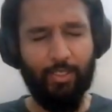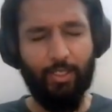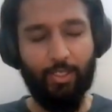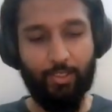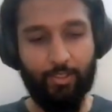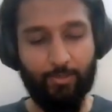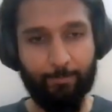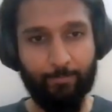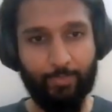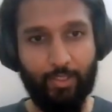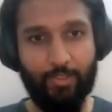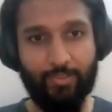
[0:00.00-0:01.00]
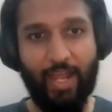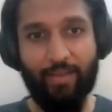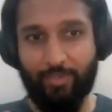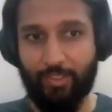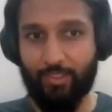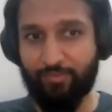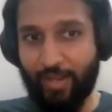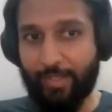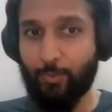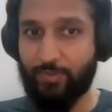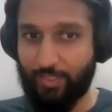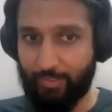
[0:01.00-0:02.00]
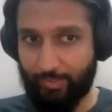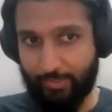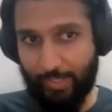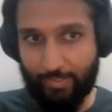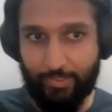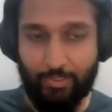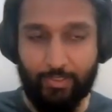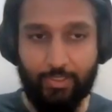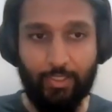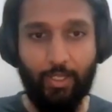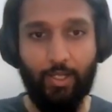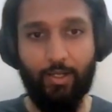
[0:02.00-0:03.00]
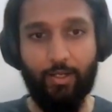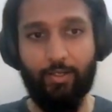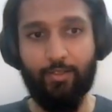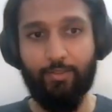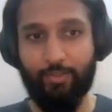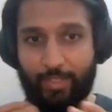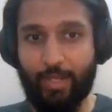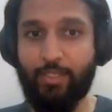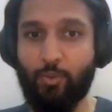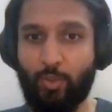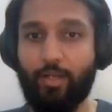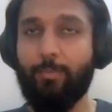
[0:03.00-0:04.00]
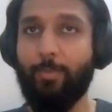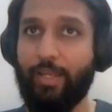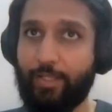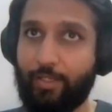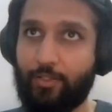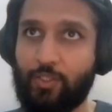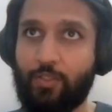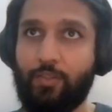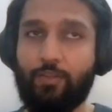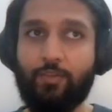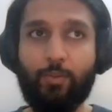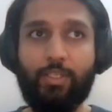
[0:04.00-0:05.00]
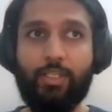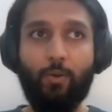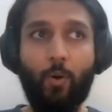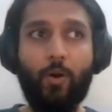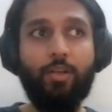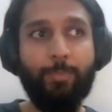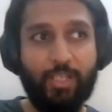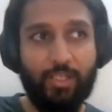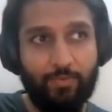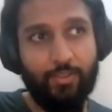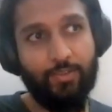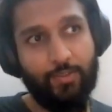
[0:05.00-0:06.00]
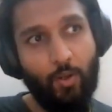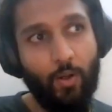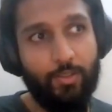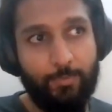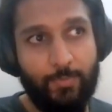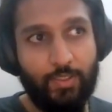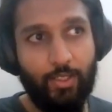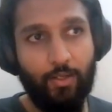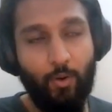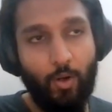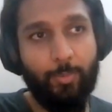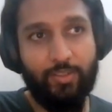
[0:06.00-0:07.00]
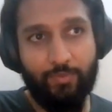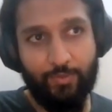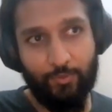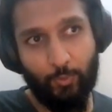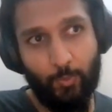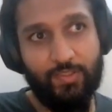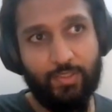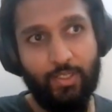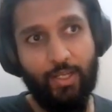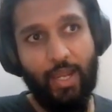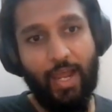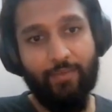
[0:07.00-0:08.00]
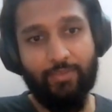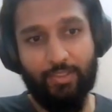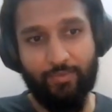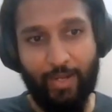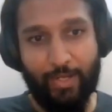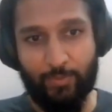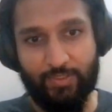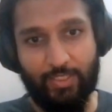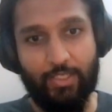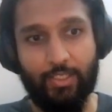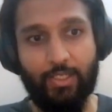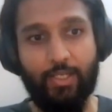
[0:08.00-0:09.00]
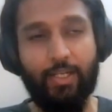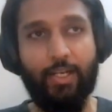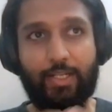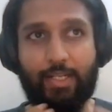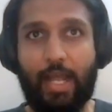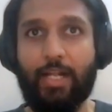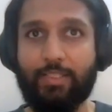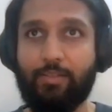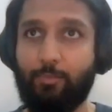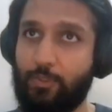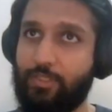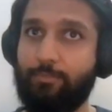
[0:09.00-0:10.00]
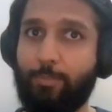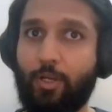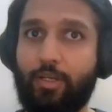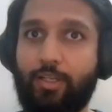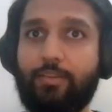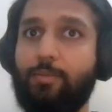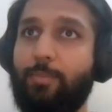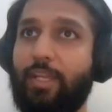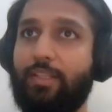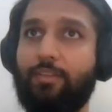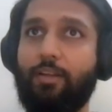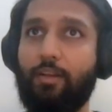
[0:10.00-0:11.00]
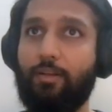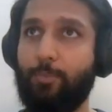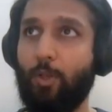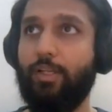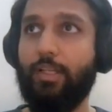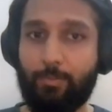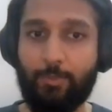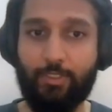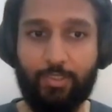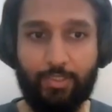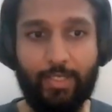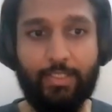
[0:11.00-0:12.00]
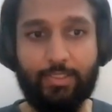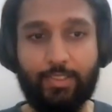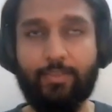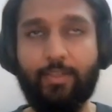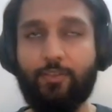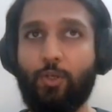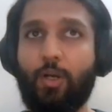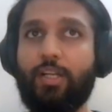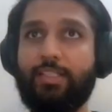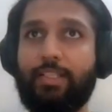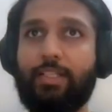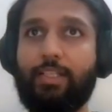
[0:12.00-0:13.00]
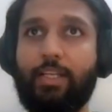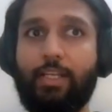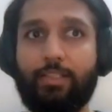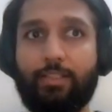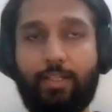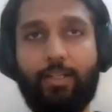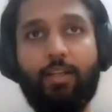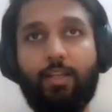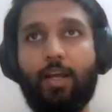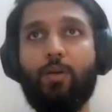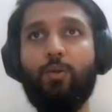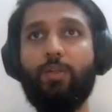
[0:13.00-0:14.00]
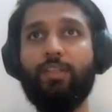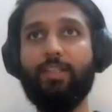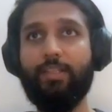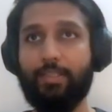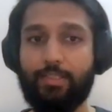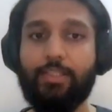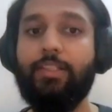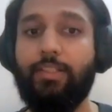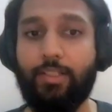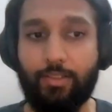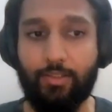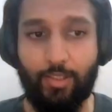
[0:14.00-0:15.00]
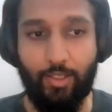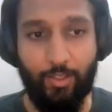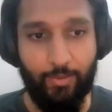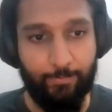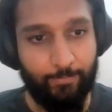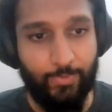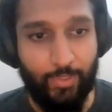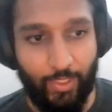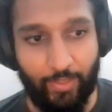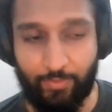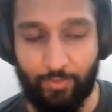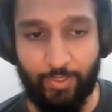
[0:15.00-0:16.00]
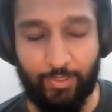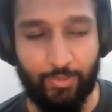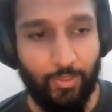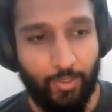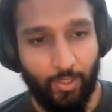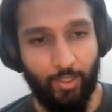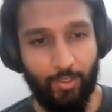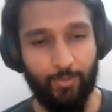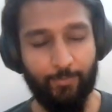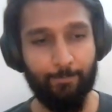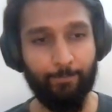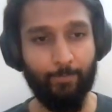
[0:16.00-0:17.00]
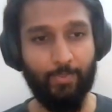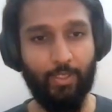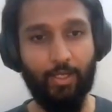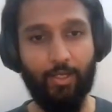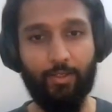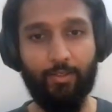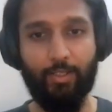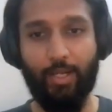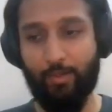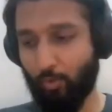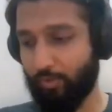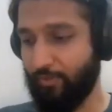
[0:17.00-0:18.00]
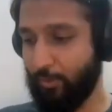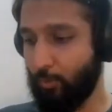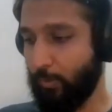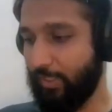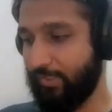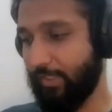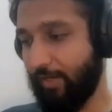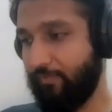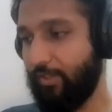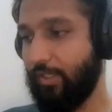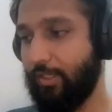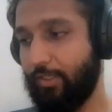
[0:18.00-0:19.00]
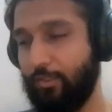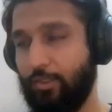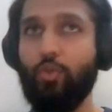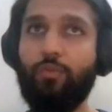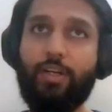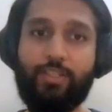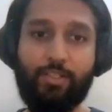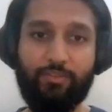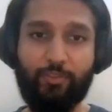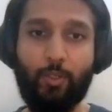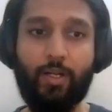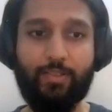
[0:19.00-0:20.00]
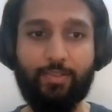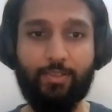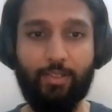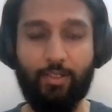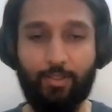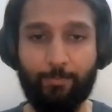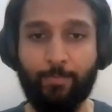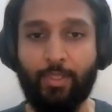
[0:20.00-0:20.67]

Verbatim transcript: um, is having its value set correctly. Uh, then you run a migration so that all previous columns, uh, all previous rows have this value set. And last, most important is you make this column non-nullable, right? This ensures that the data now looks consistent um, everywhere. Um, uh, and what we do is that every new version, of course, um,